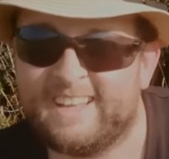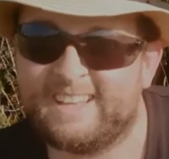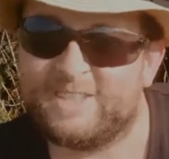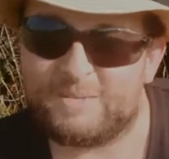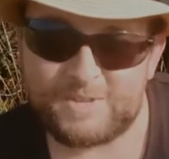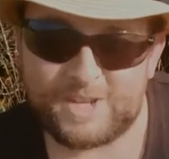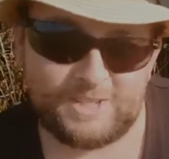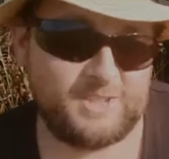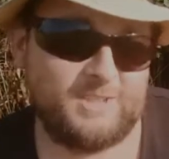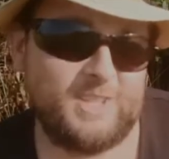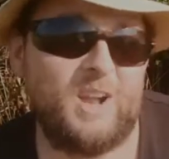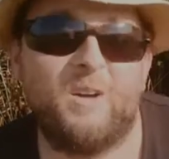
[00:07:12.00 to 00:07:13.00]
It's not
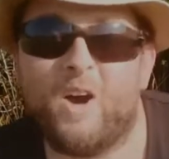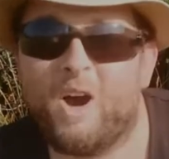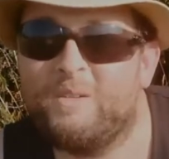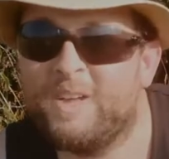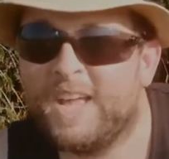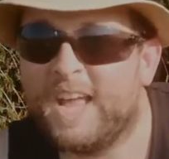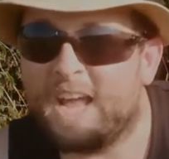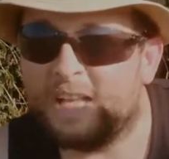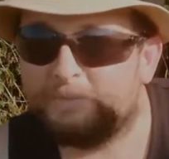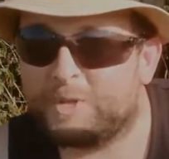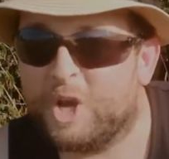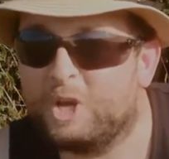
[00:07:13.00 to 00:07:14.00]
because, you know,
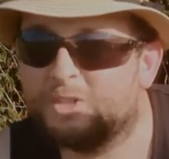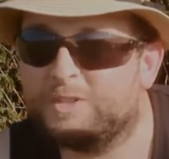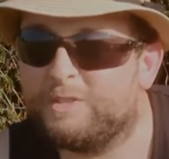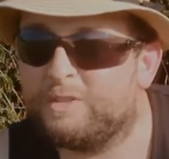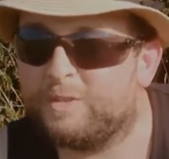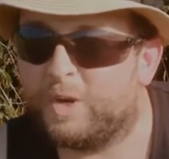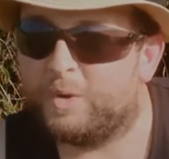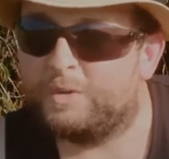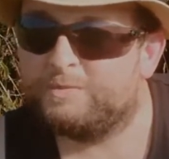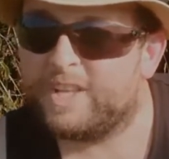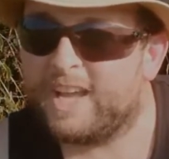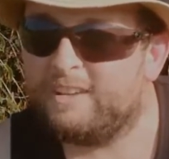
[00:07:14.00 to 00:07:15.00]
it's because of the throne
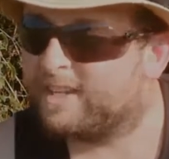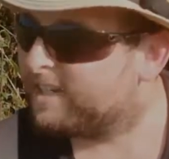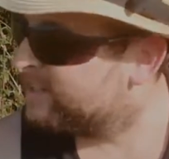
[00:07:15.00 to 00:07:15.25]
of David.